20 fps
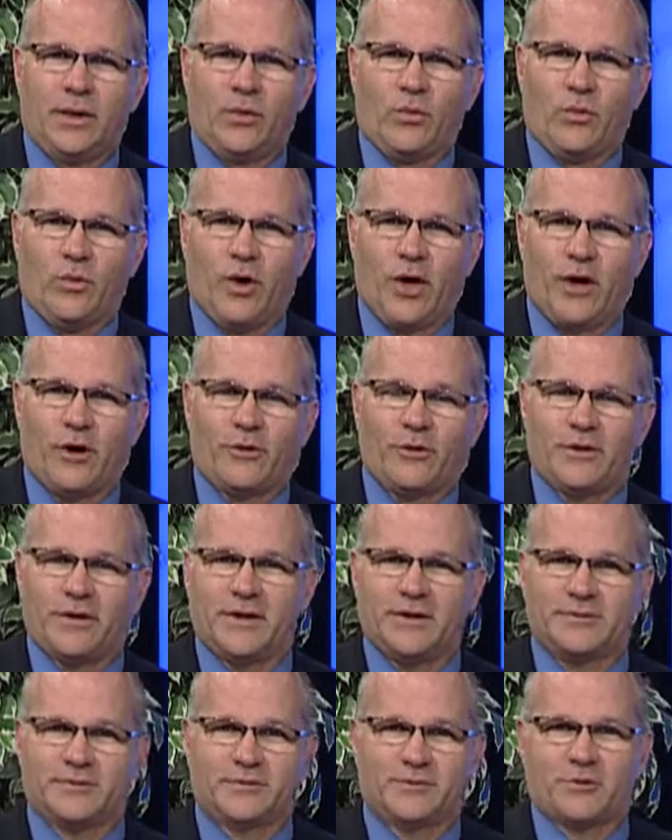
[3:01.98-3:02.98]
where
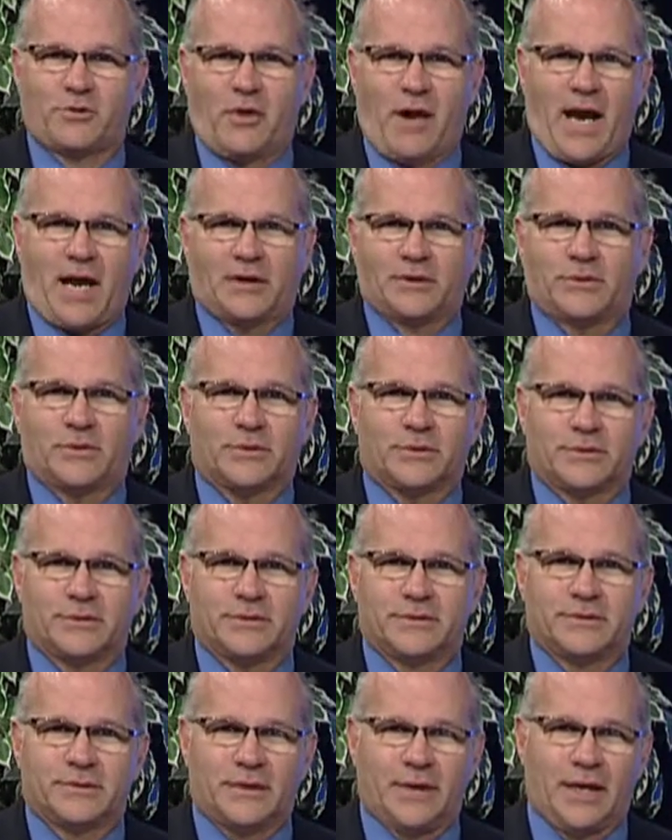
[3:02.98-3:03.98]
it's
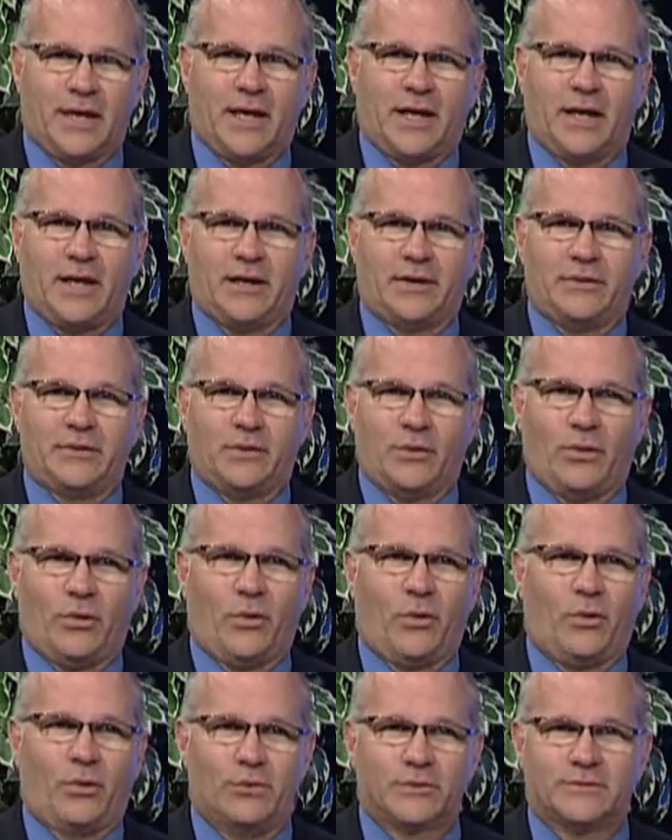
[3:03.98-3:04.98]
tractors and
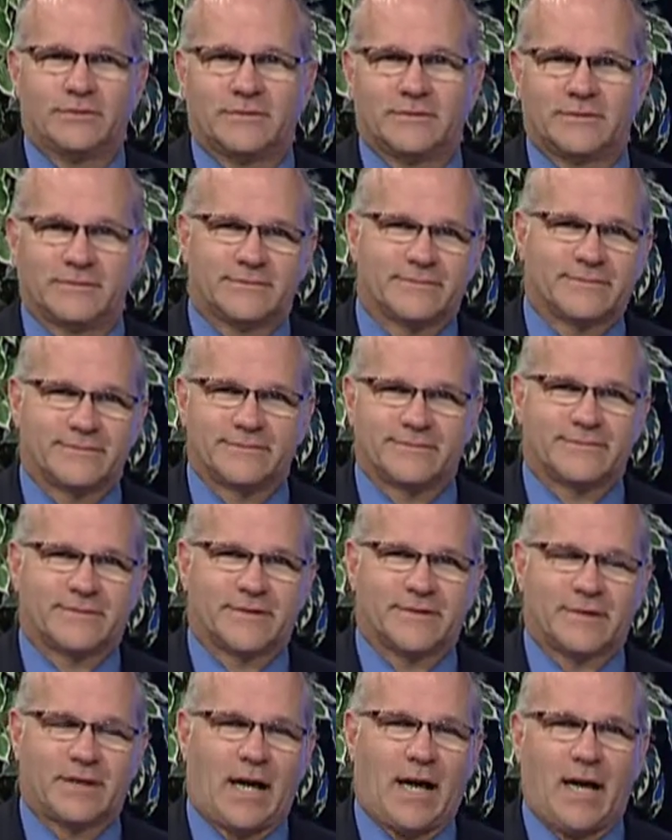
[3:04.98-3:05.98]
old
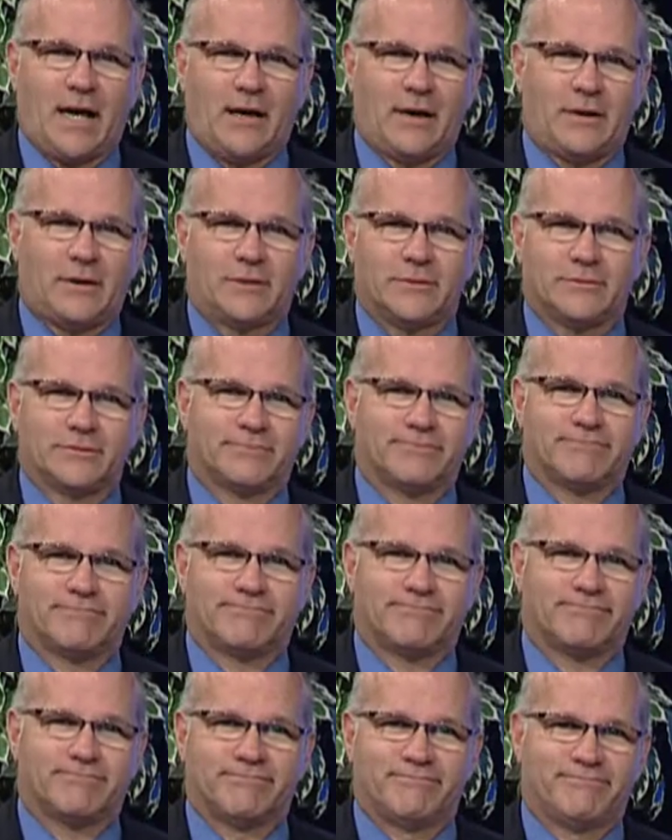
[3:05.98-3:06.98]
style,
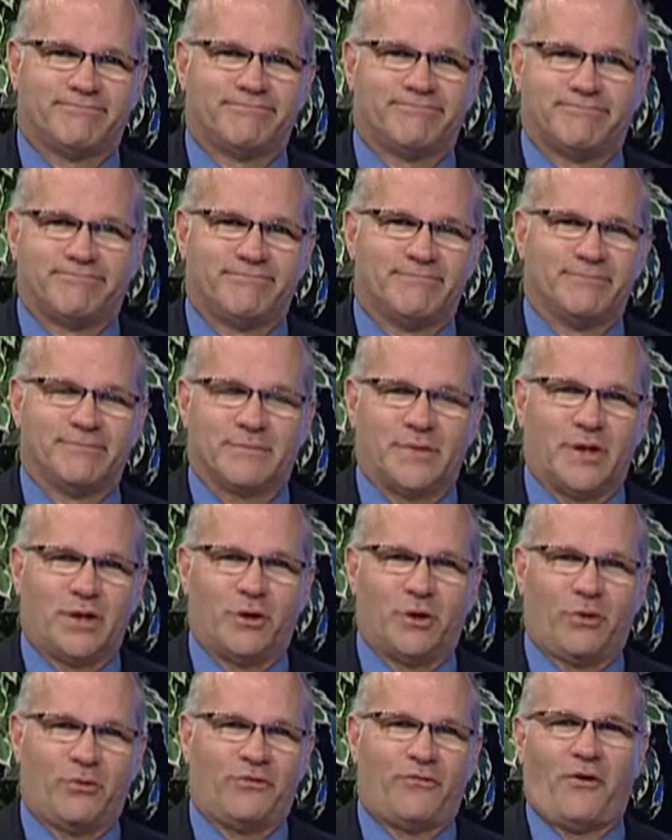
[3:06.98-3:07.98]

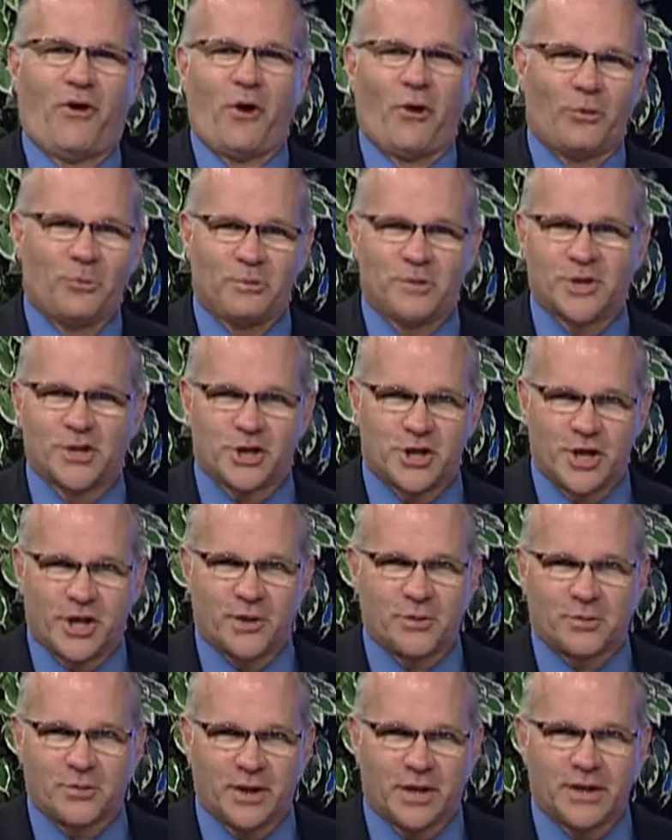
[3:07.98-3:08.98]
you know, farm
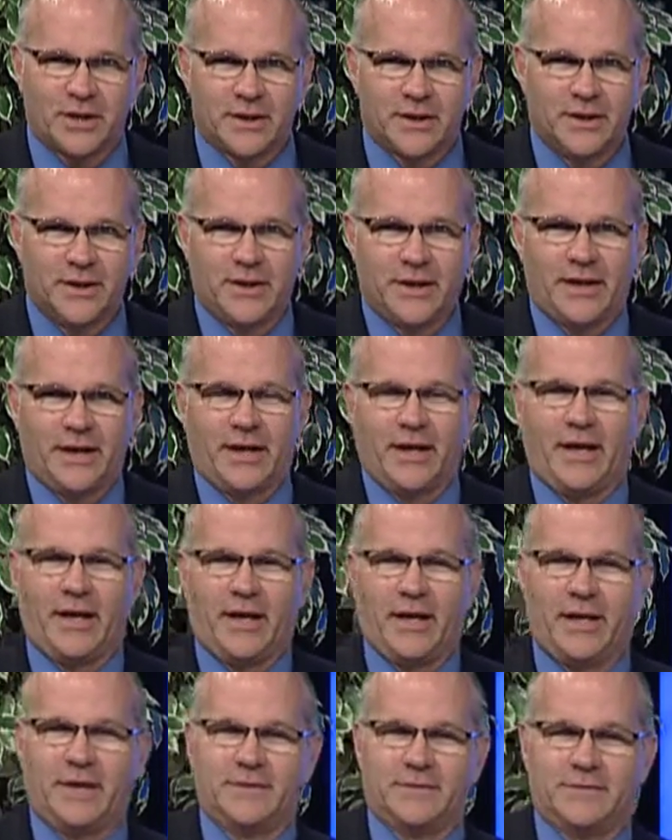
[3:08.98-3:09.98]
machinery.
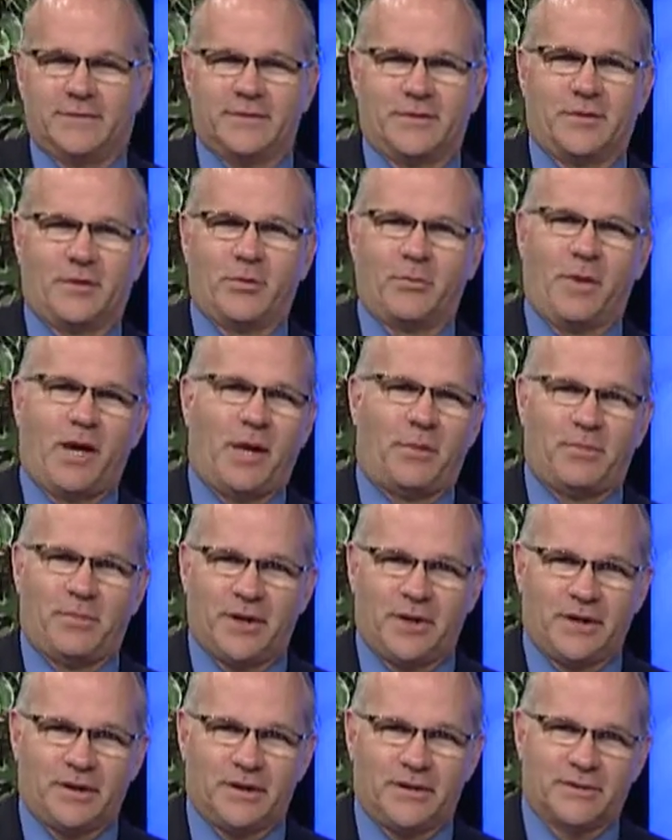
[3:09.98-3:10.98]
And there might
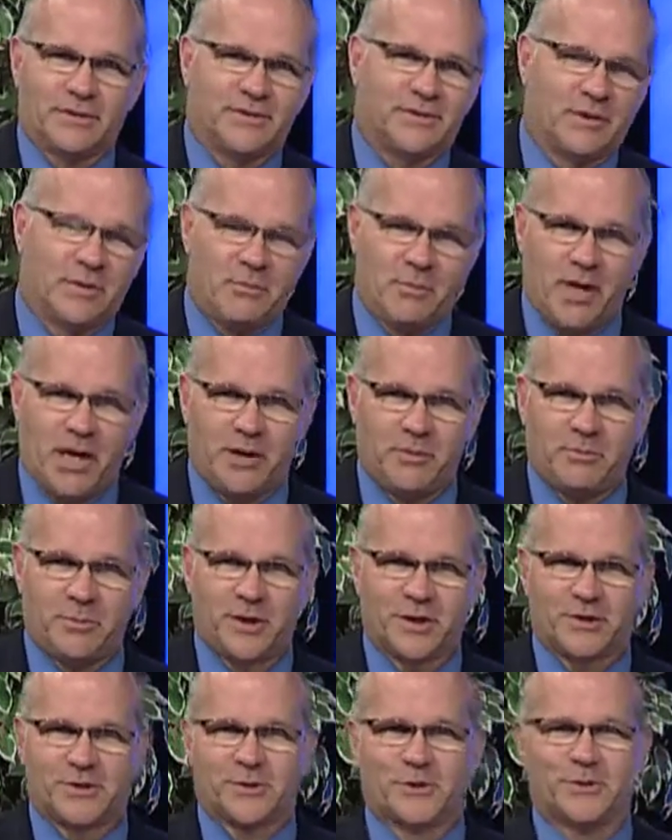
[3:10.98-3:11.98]
be a cement
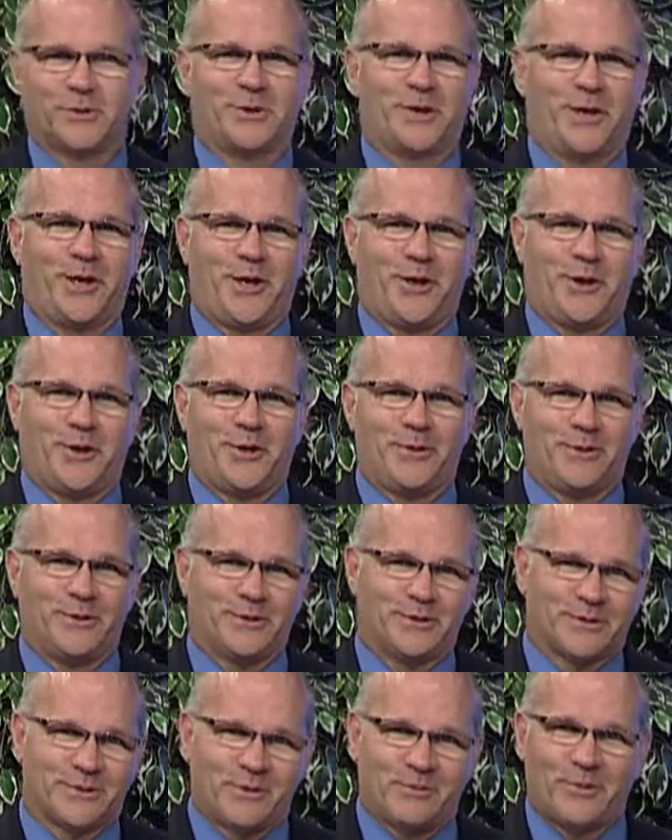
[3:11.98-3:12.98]
mixer
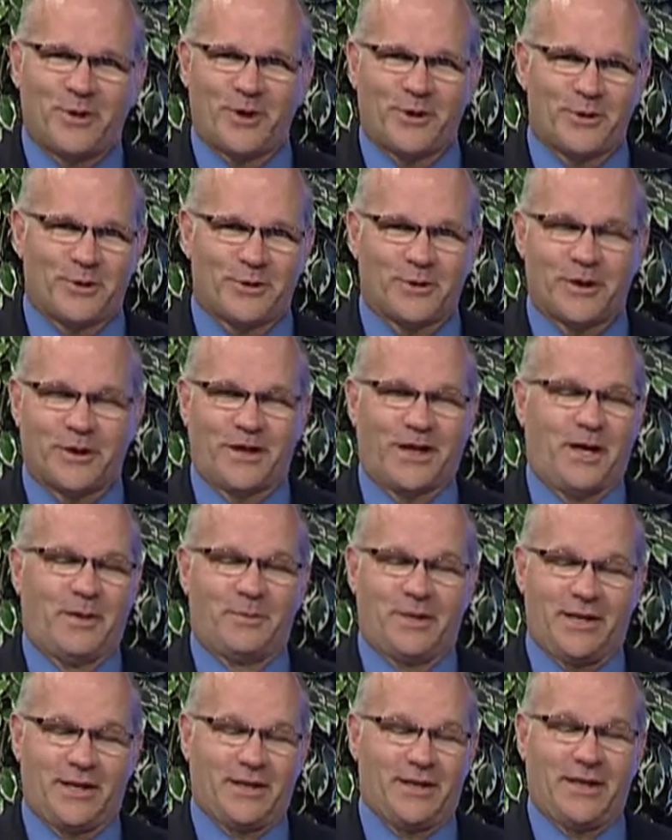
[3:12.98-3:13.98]
here, some other, I
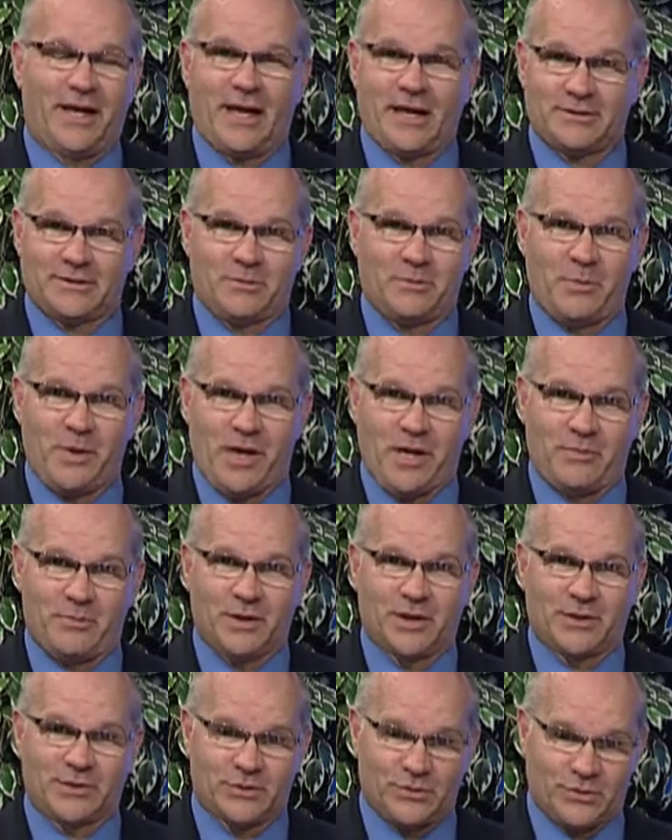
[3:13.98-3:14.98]
mean, and that cement
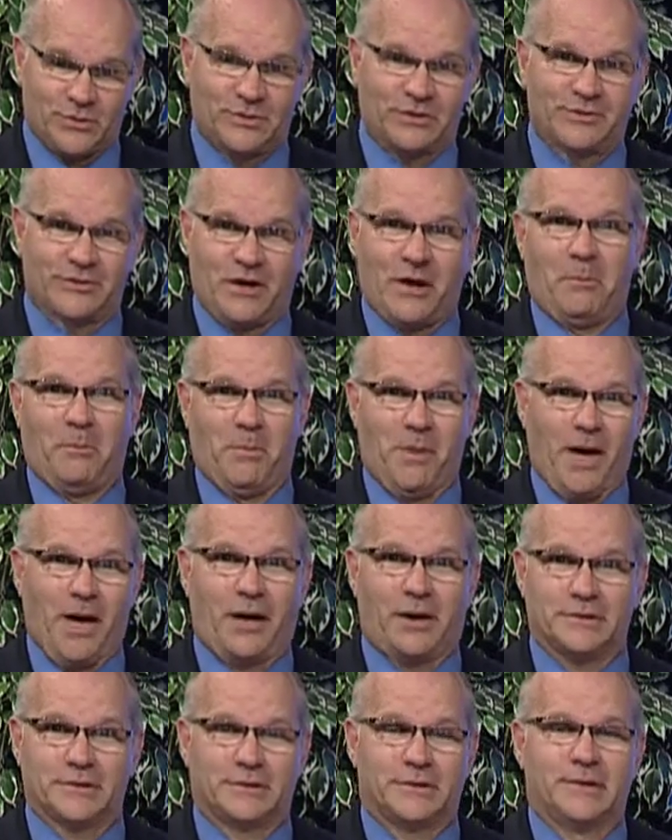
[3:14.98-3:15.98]
mixer was something
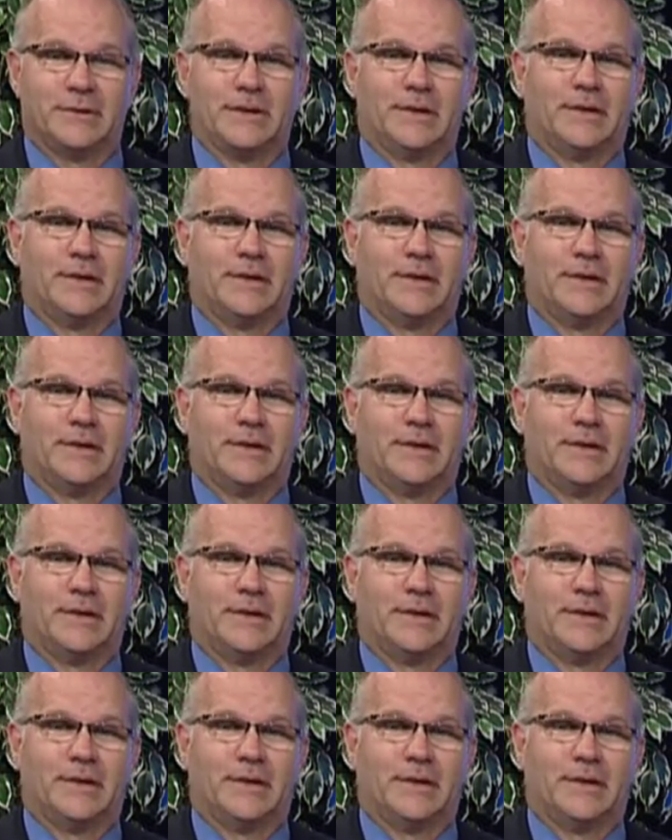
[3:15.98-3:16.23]
else